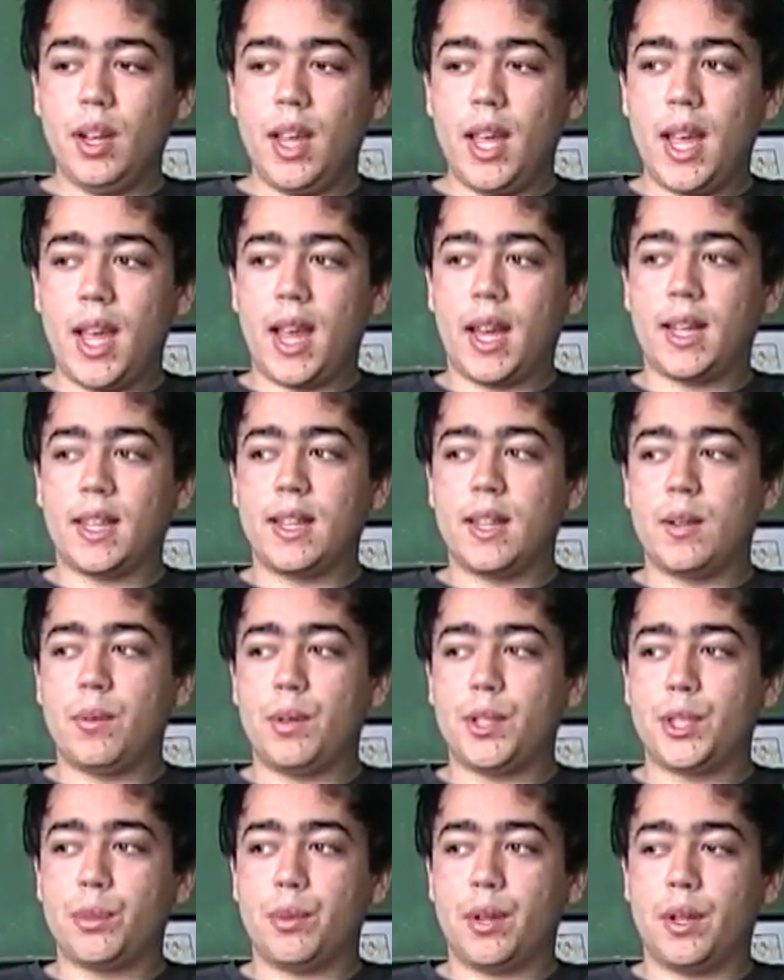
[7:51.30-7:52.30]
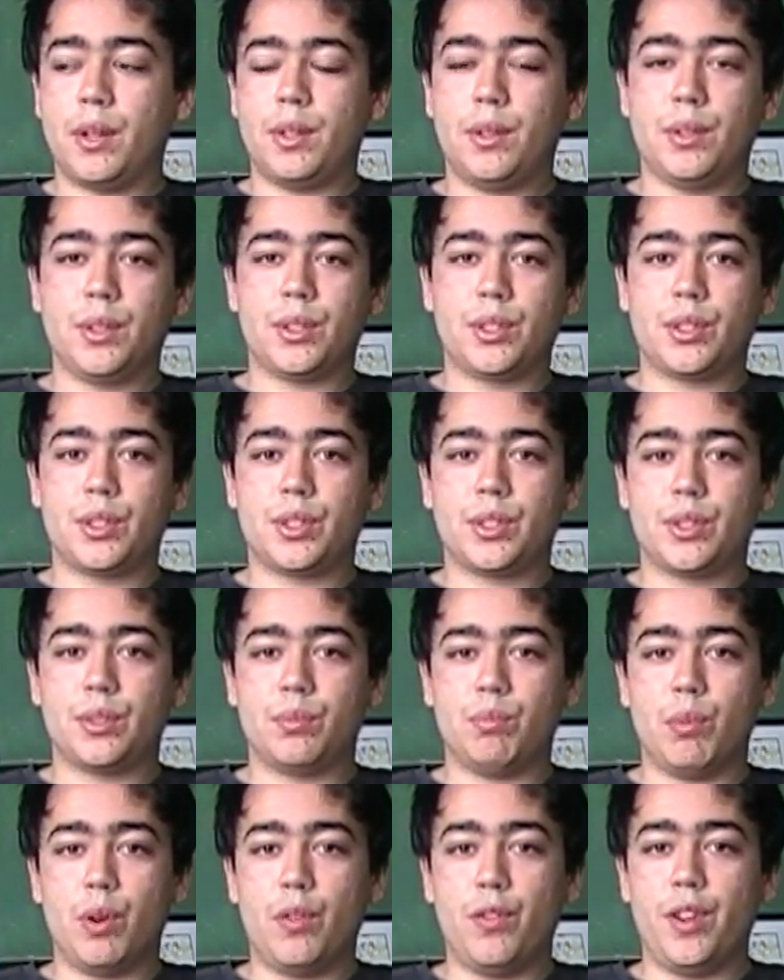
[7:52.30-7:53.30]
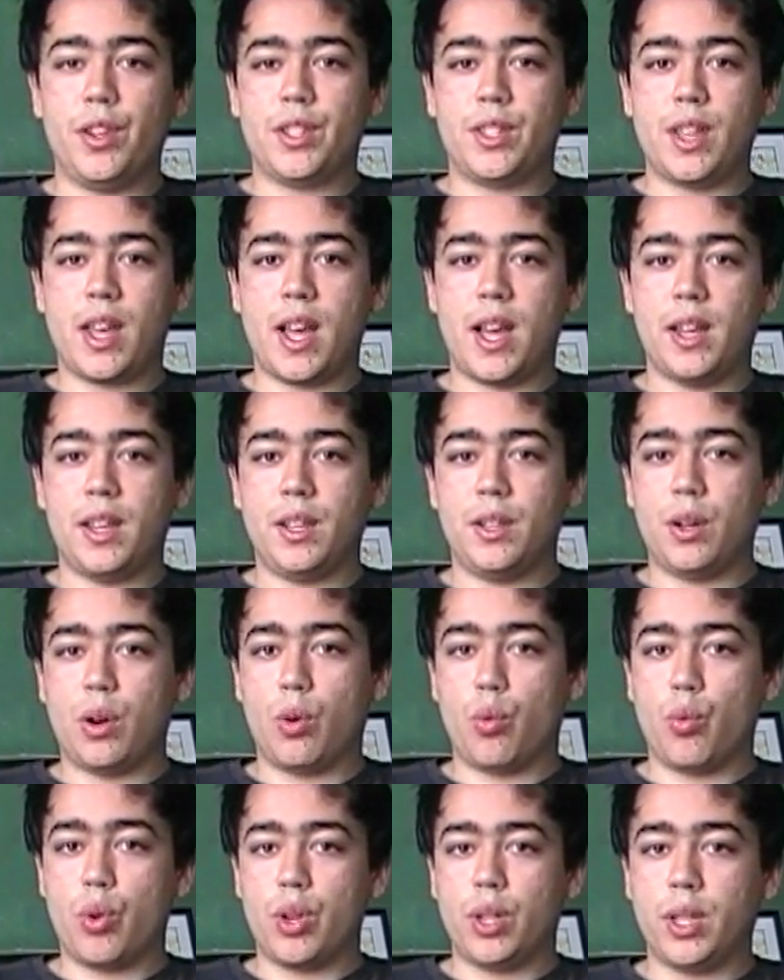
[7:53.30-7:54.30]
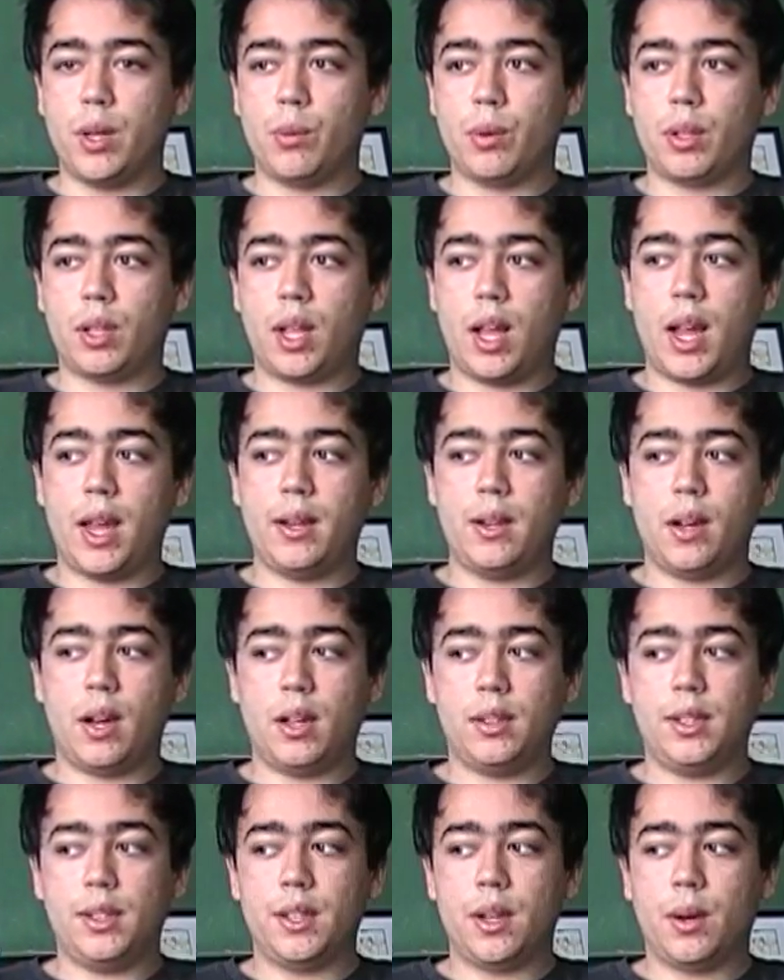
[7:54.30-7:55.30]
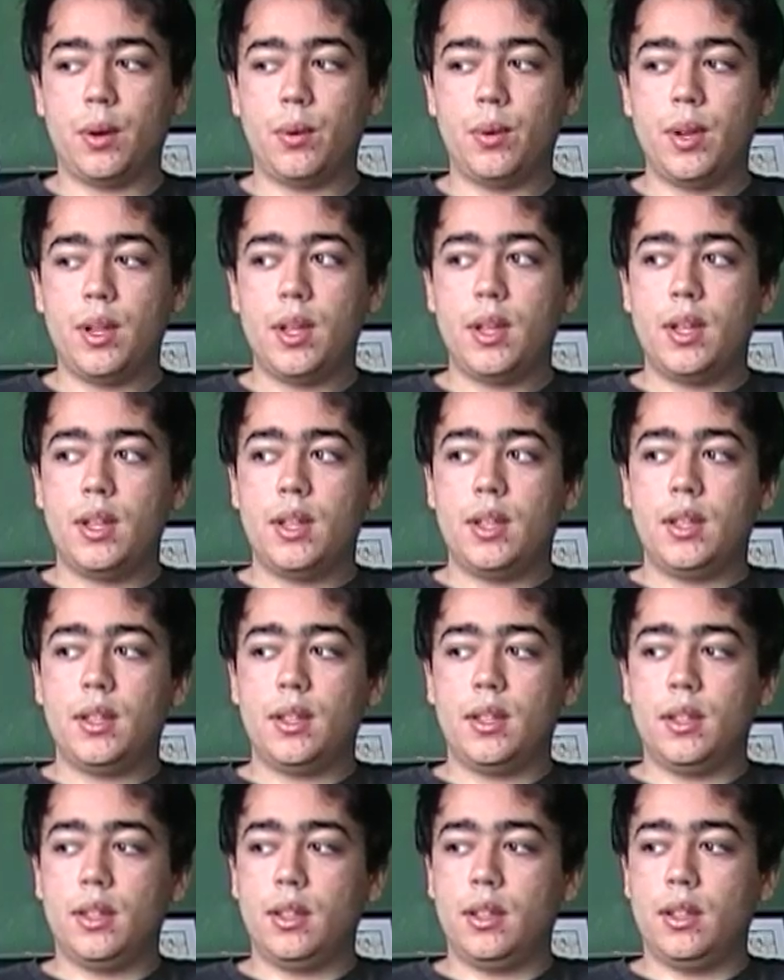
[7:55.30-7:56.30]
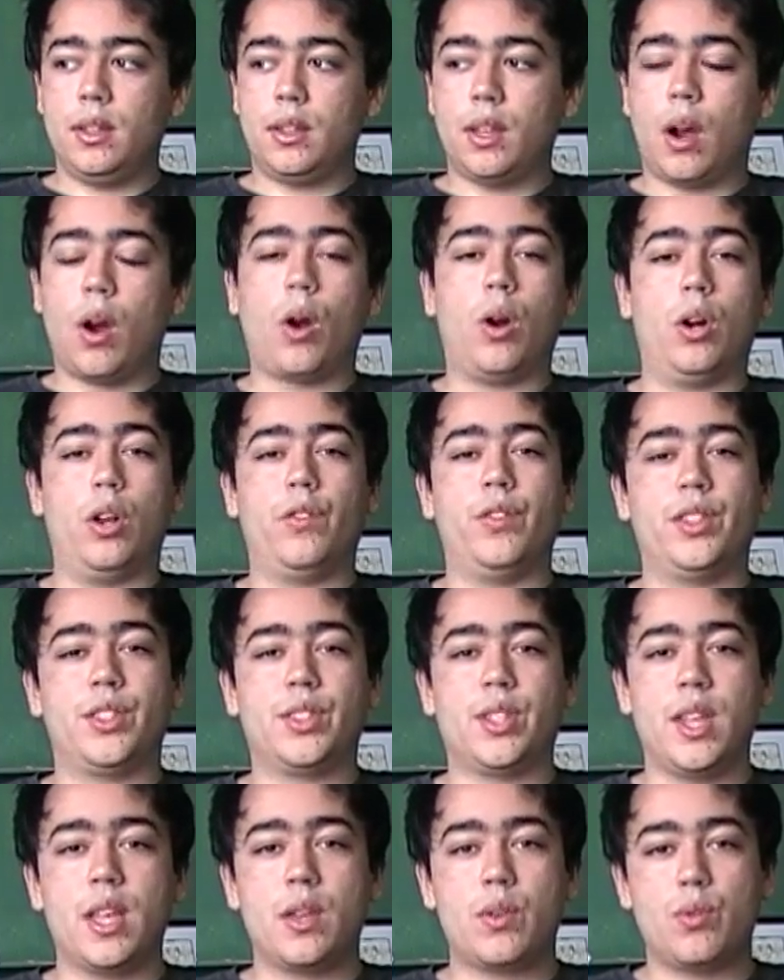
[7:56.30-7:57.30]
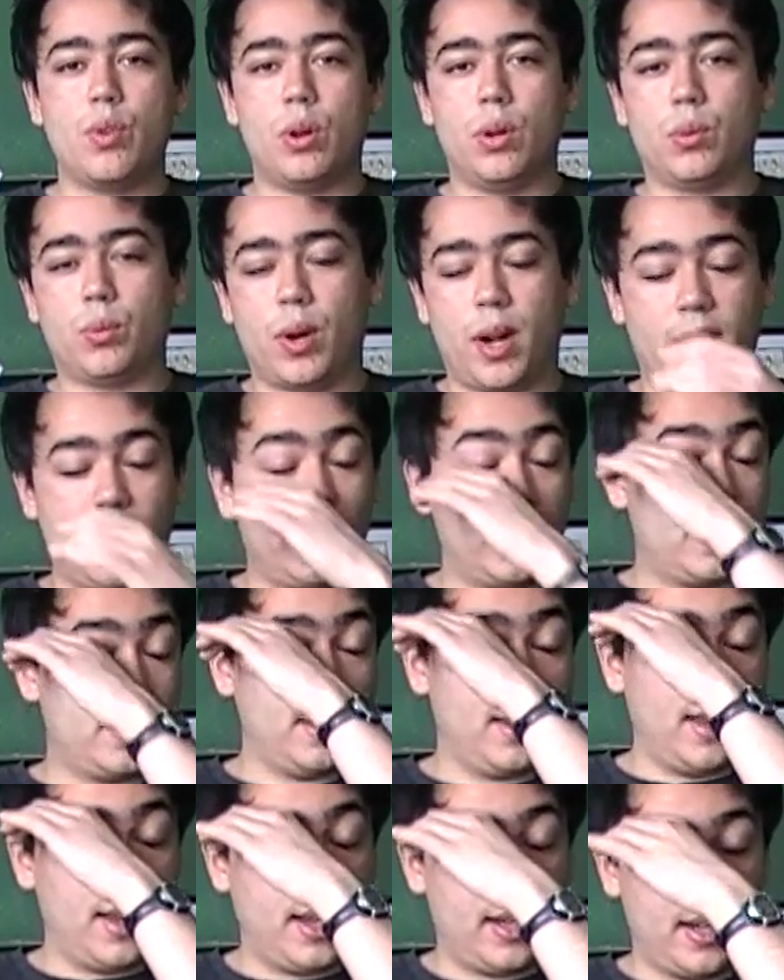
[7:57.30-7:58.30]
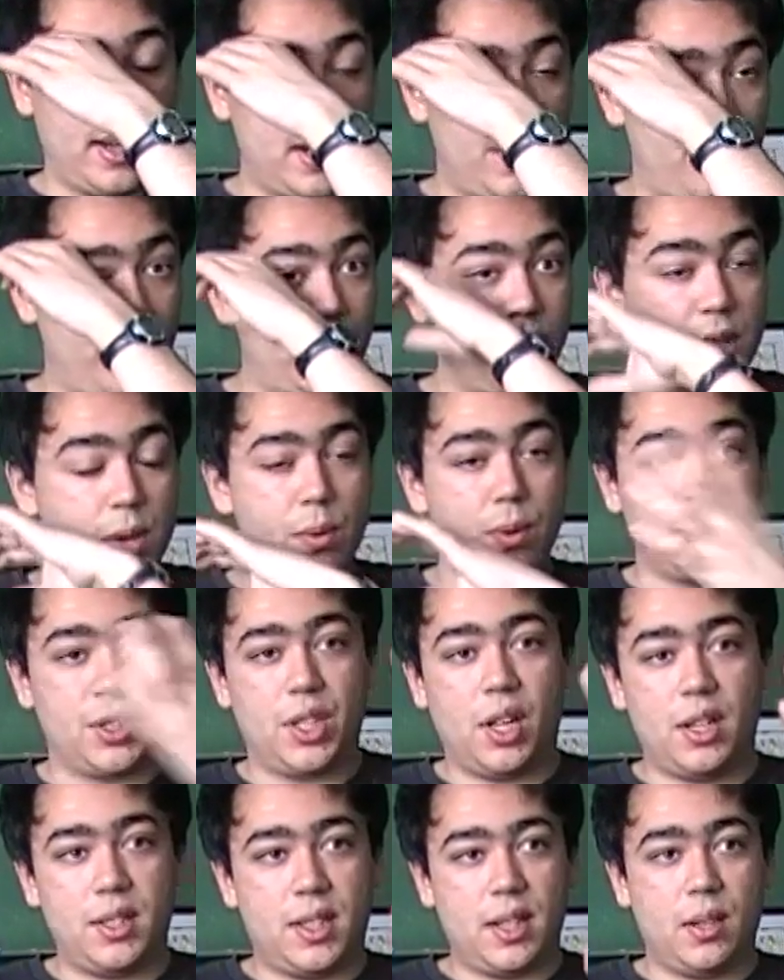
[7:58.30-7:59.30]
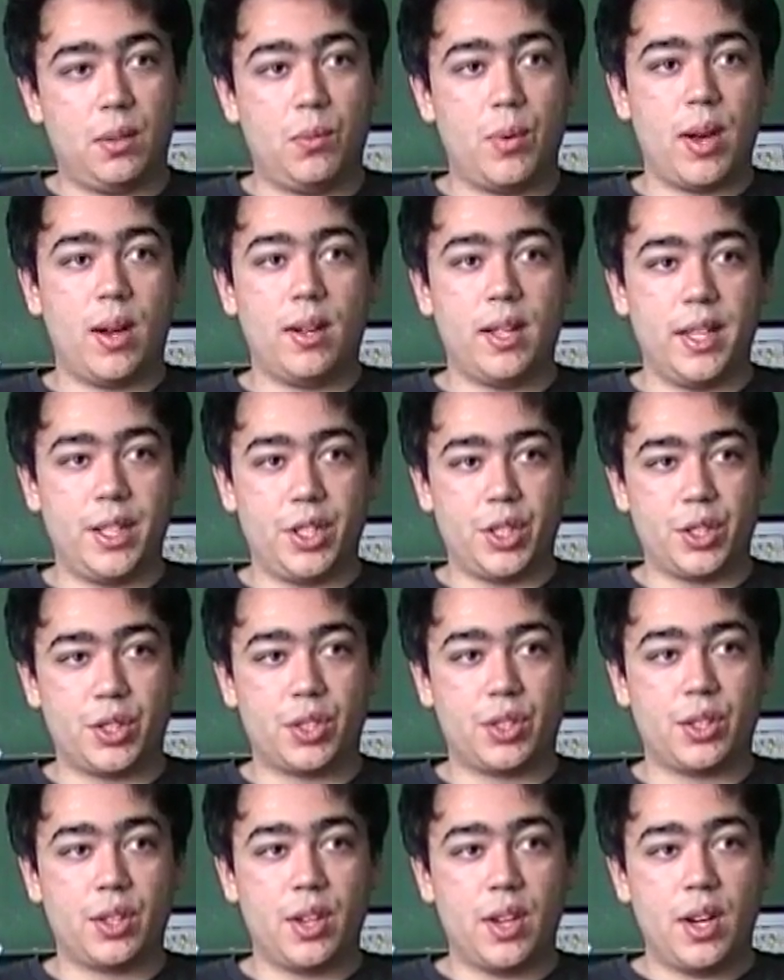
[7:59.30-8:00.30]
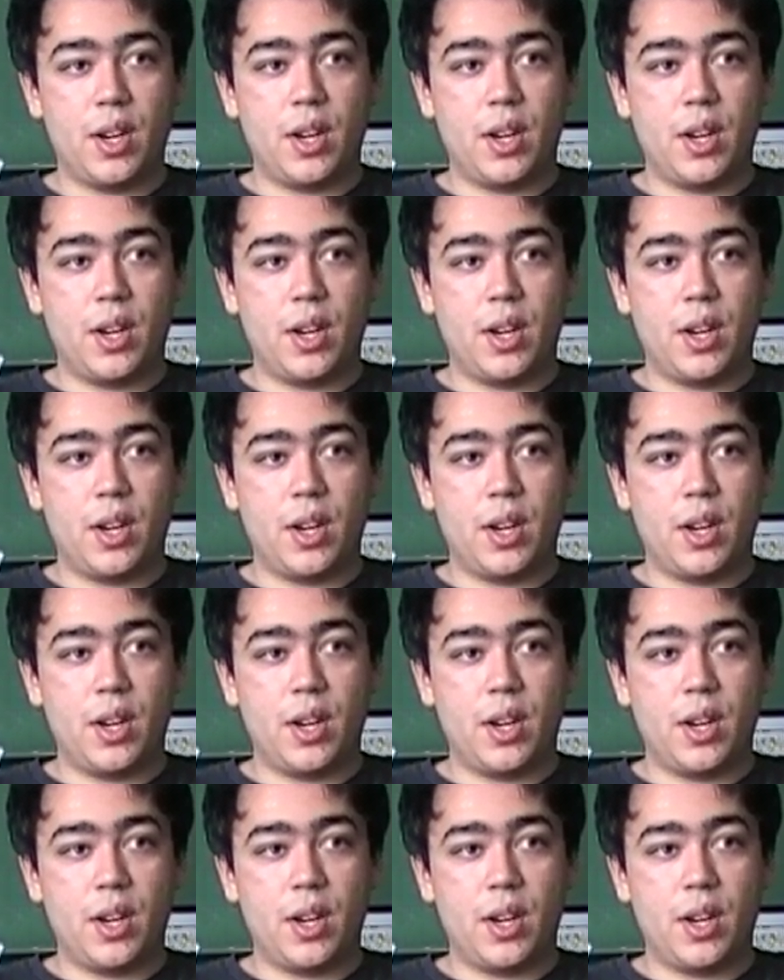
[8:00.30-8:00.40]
it was one of those movies that really relied on the art of a sequel, right? And if a sequel is not done well, it just